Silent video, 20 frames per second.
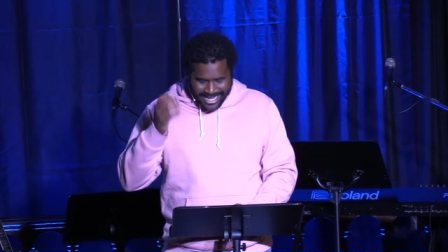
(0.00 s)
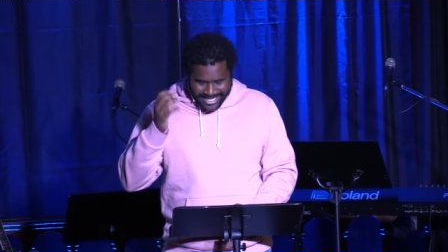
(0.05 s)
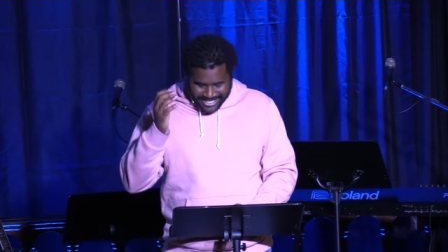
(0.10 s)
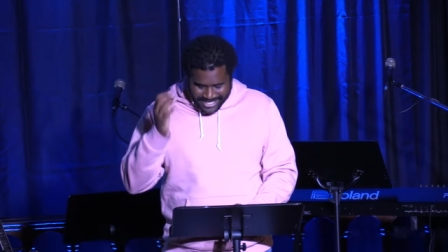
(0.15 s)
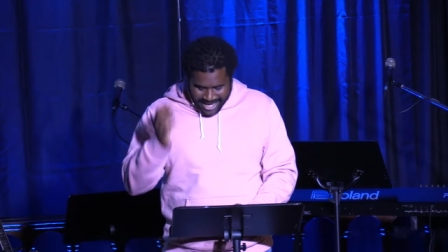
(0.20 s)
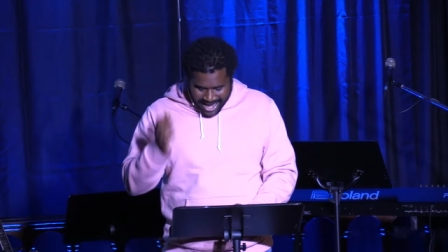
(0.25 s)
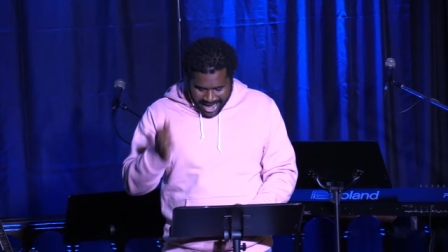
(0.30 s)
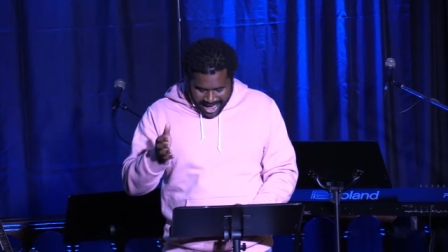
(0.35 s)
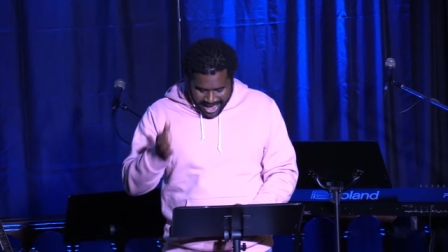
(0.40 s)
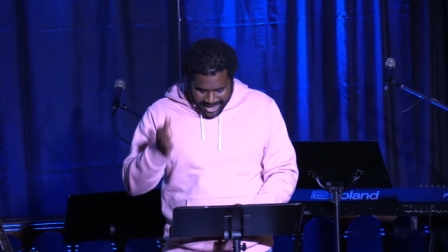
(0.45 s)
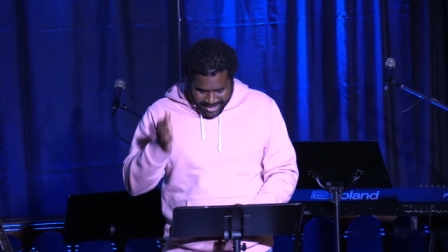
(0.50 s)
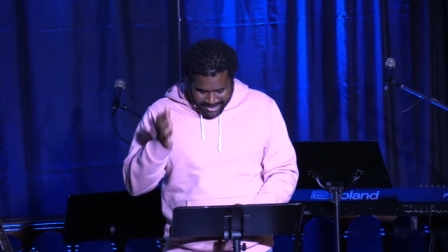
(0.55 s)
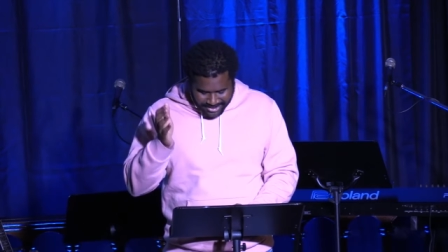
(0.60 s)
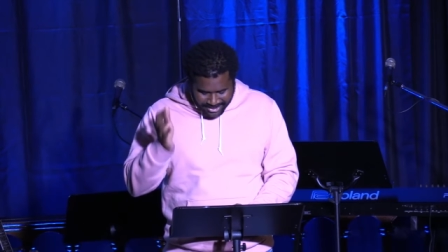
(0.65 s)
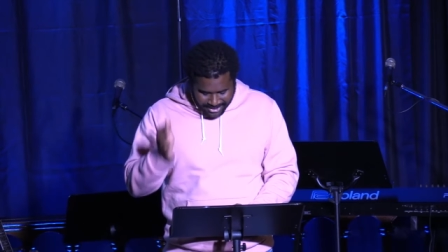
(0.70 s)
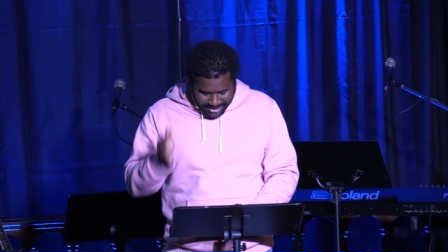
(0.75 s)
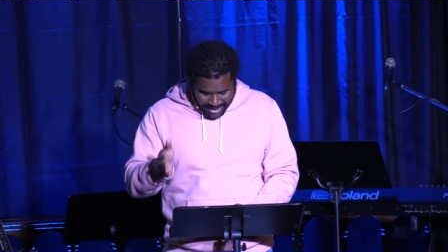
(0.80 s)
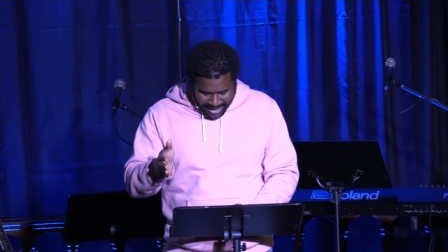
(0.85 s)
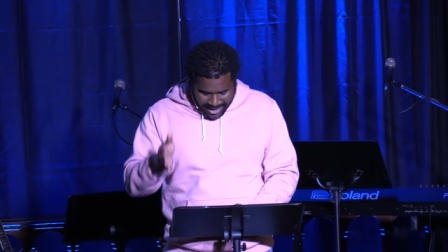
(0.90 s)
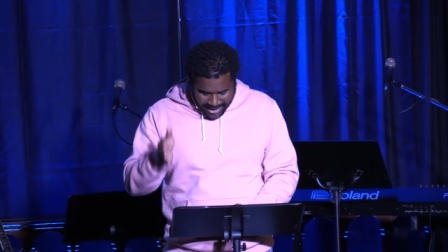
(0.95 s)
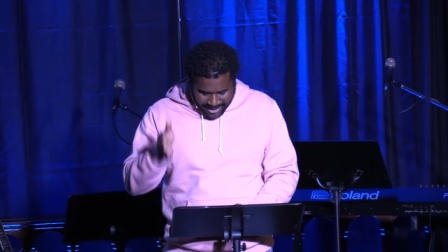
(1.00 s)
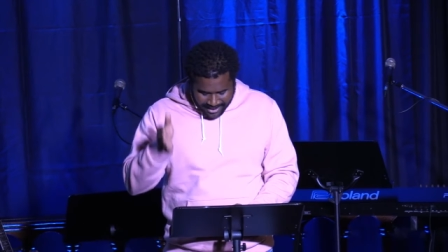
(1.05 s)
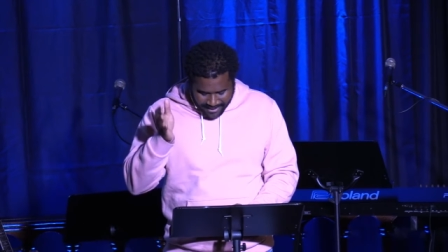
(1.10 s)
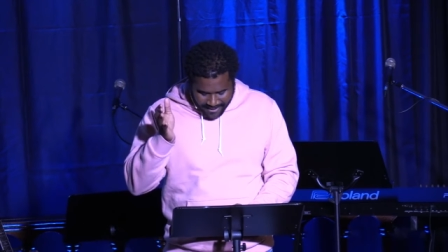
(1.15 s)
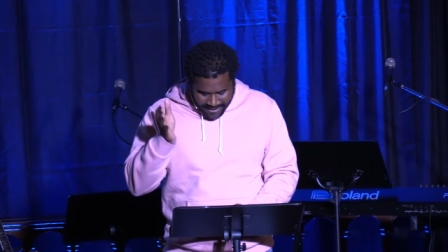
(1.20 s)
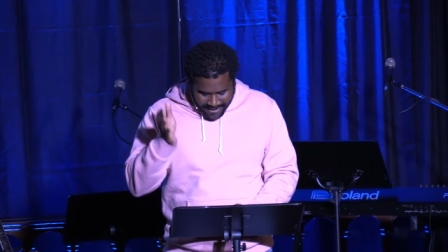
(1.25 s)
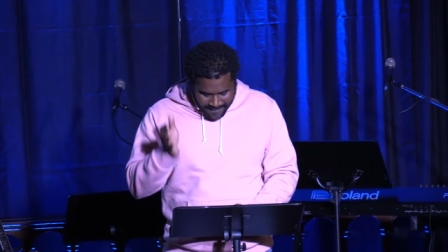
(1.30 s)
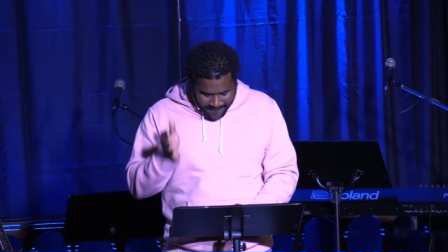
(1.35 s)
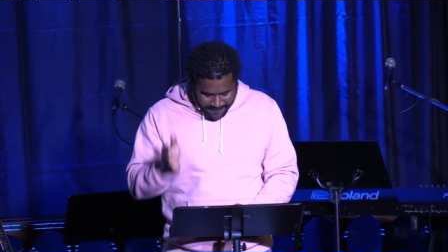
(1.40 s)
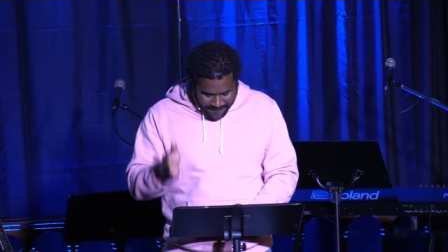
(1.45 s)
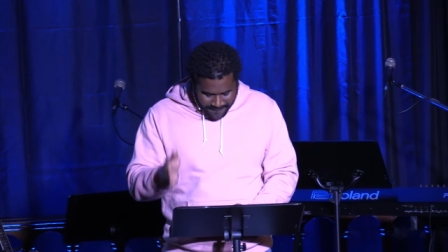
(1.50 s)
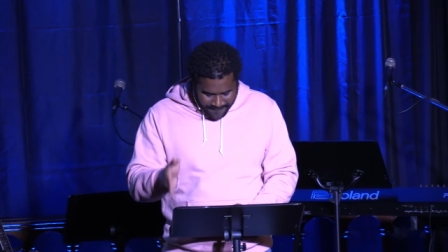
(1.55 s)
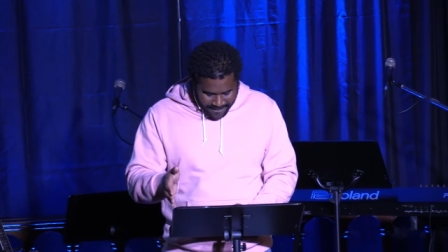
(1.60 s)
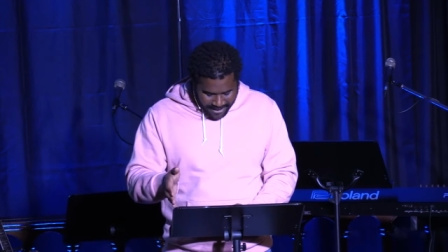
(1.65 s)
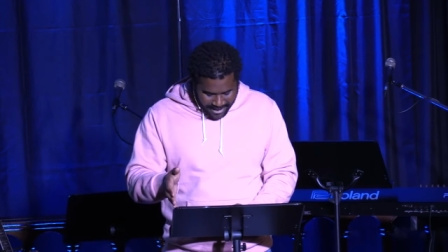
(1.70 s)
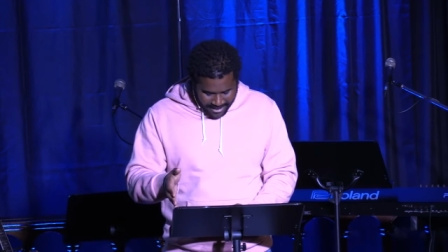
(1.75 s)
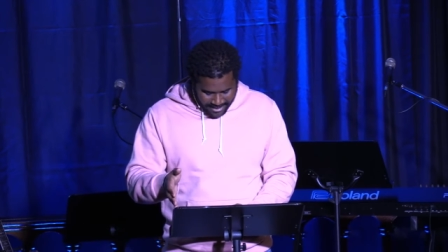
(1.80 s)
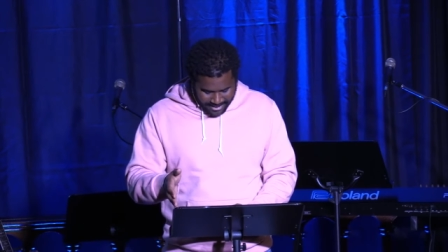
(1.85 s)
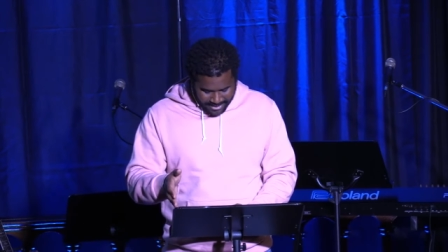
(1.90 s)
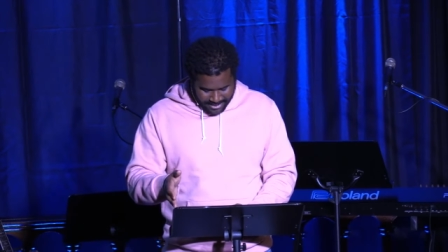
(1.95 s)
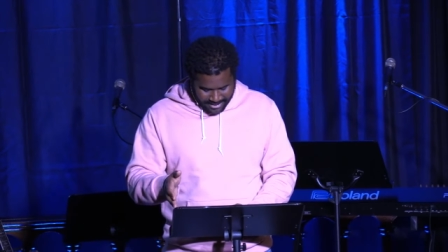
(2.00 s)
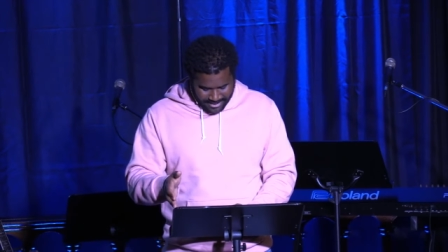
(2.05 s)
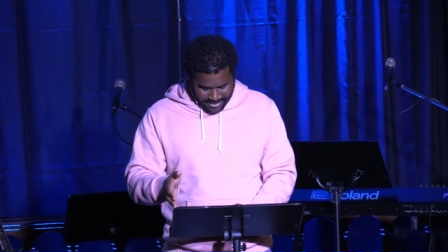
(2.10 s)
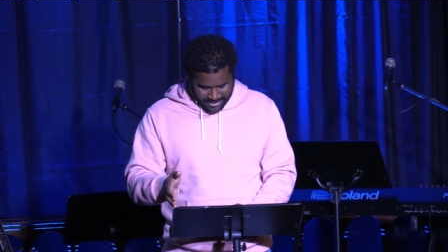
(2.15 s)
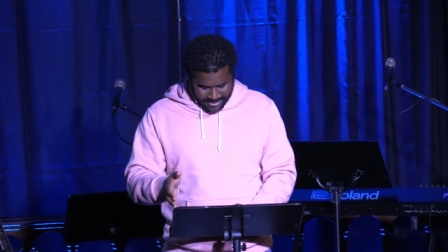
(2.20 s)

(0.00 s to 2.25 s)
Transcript: childlike faith.